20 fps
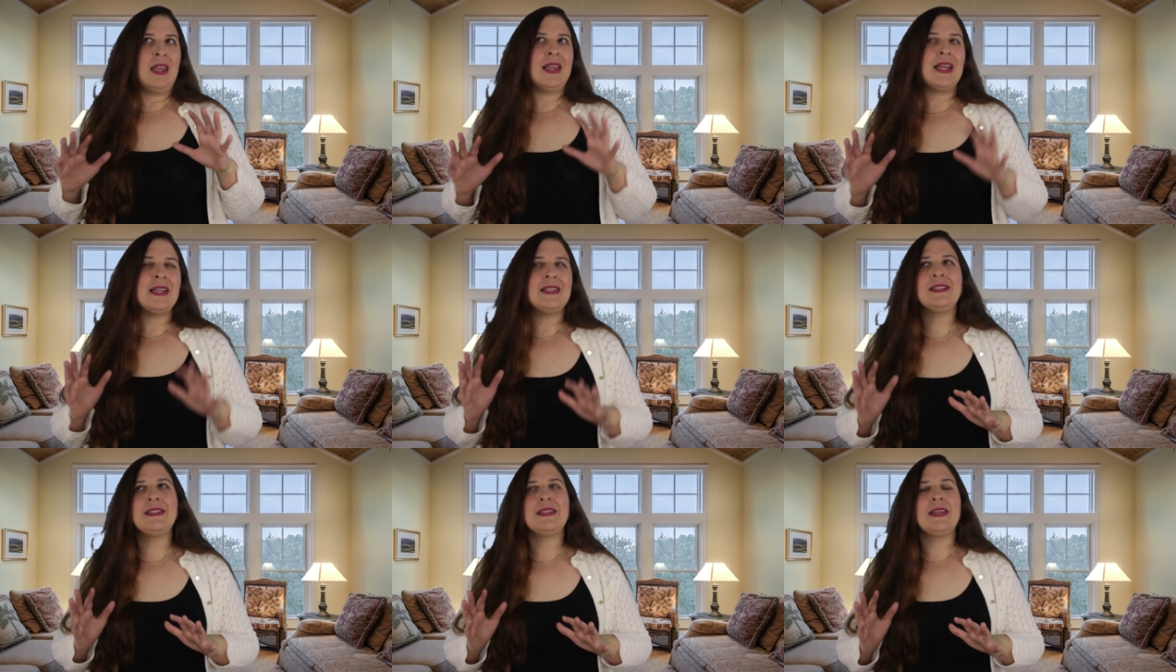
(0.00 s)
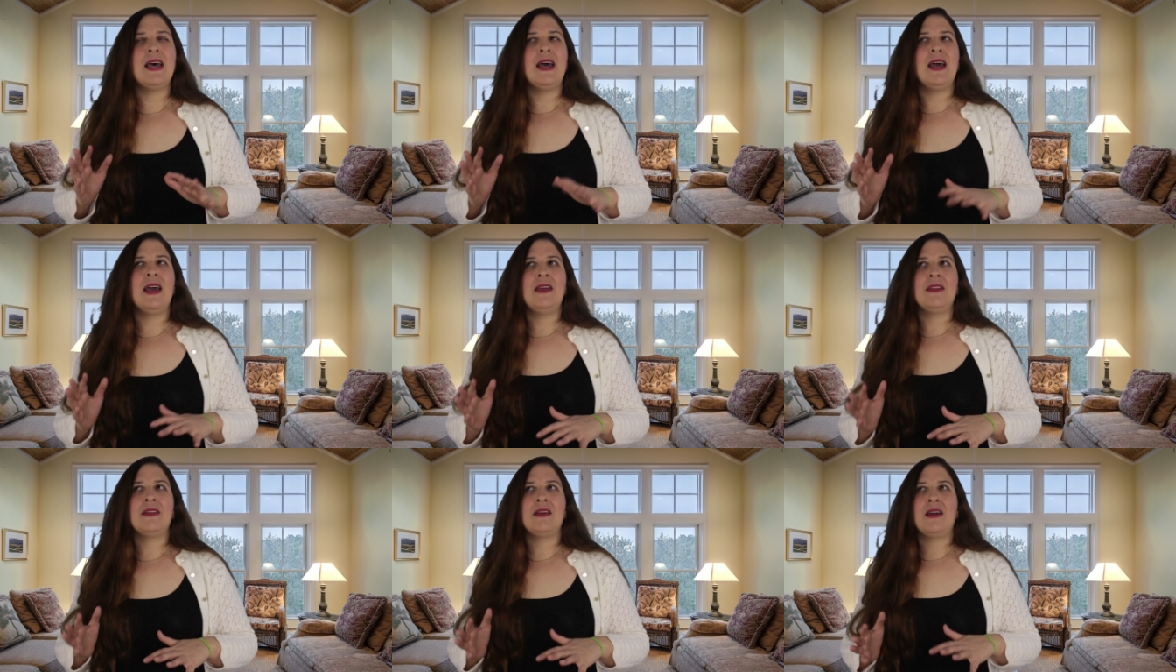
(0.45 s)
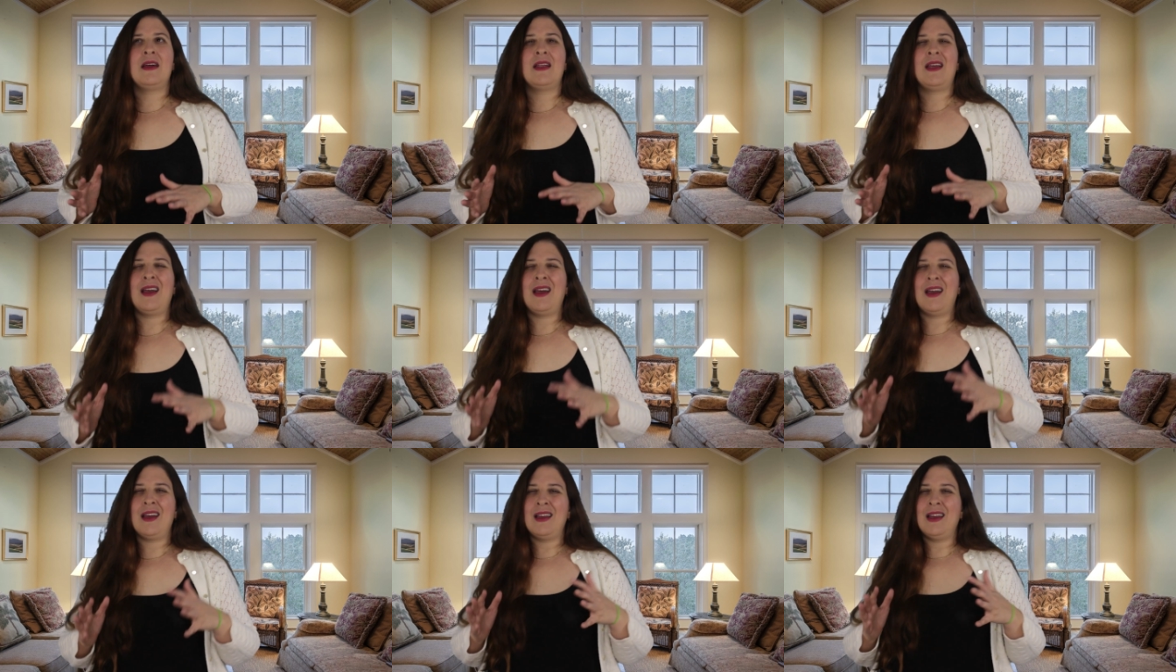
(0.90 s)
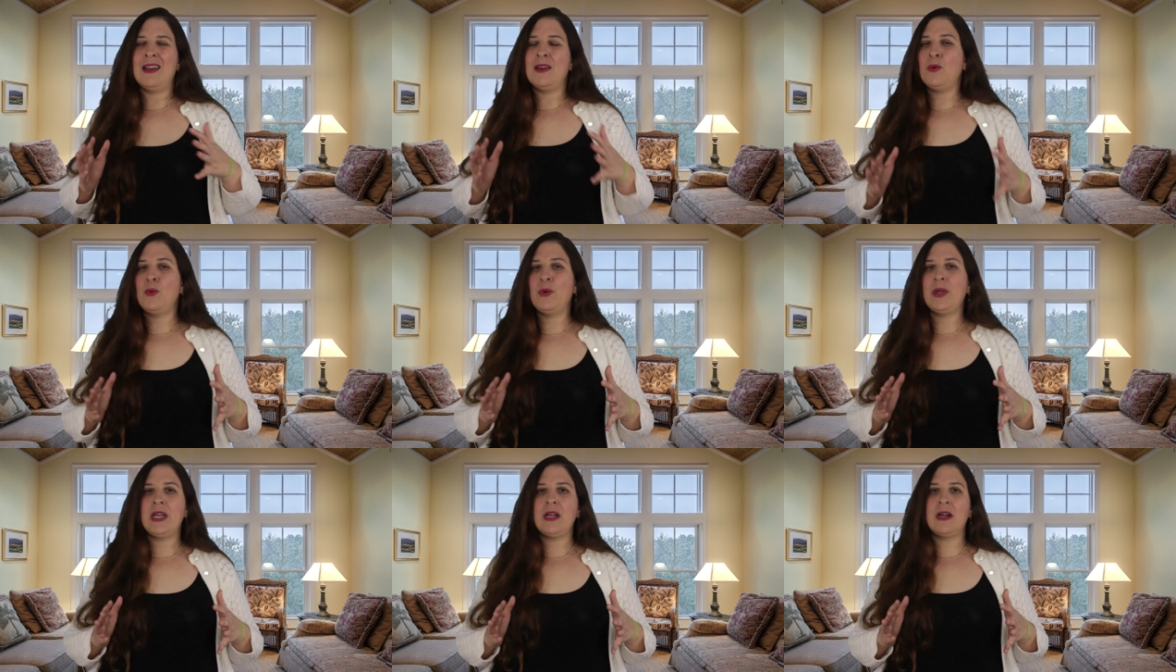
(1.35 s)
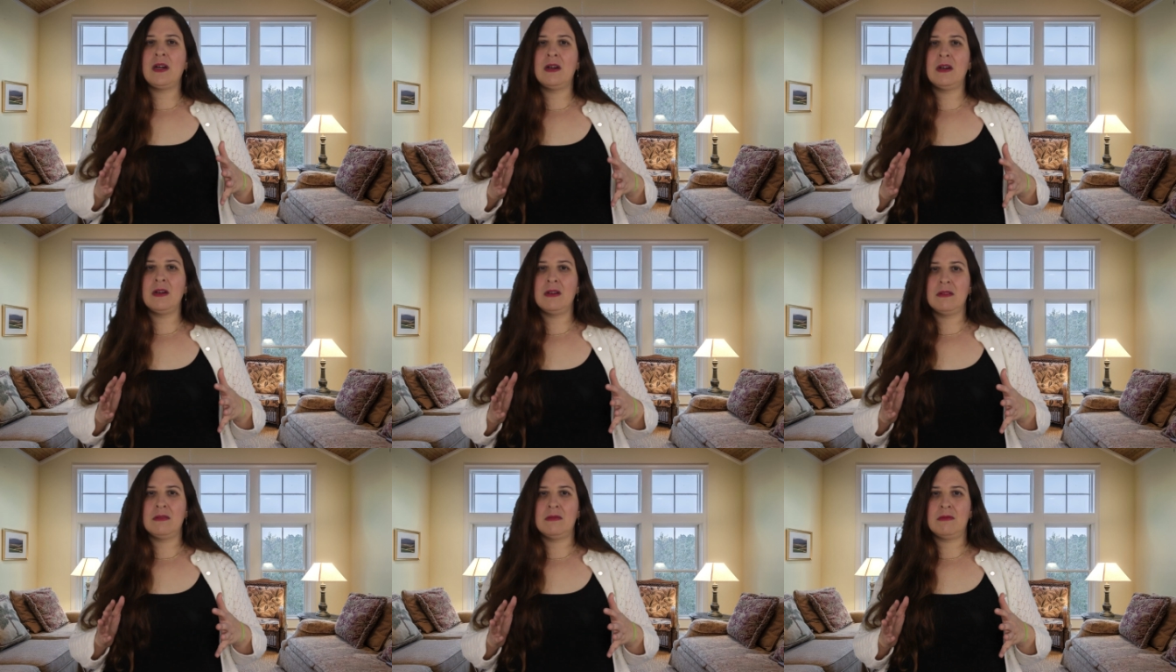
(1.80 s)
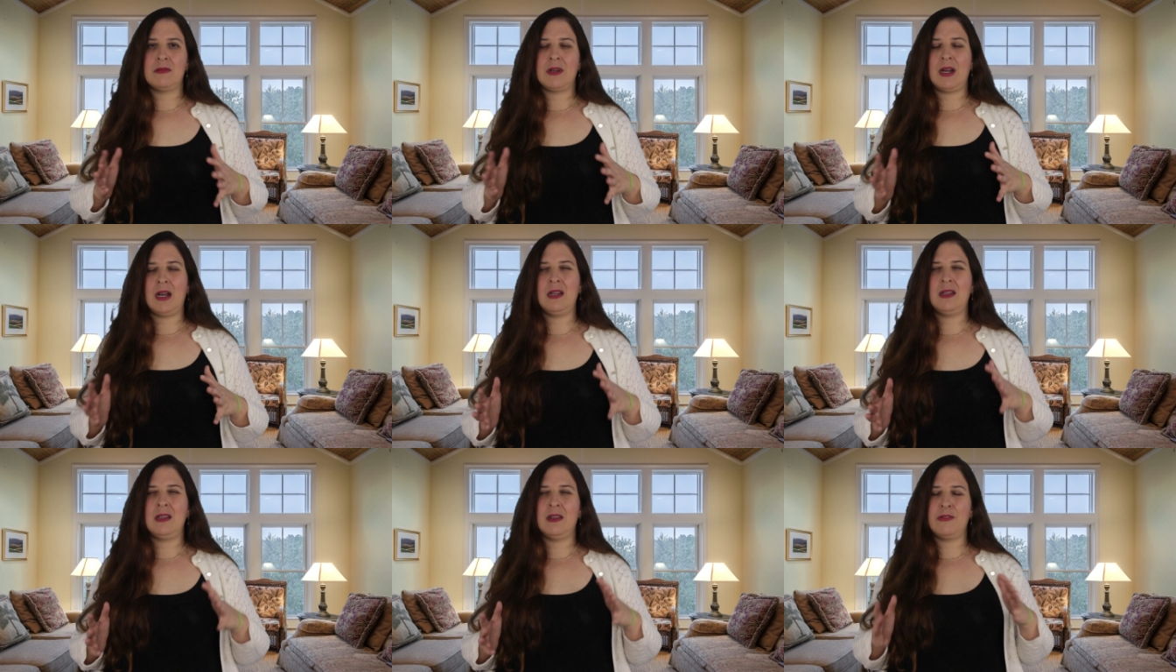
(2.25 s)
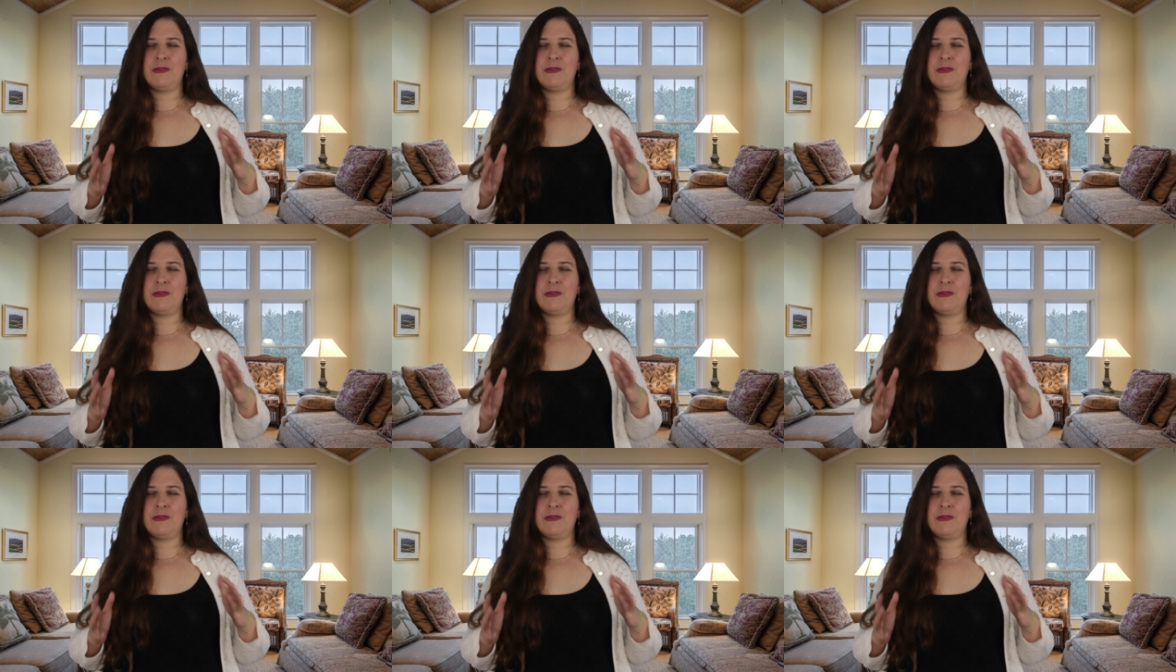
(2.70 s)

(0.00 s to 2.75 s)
let's say that in a week, right?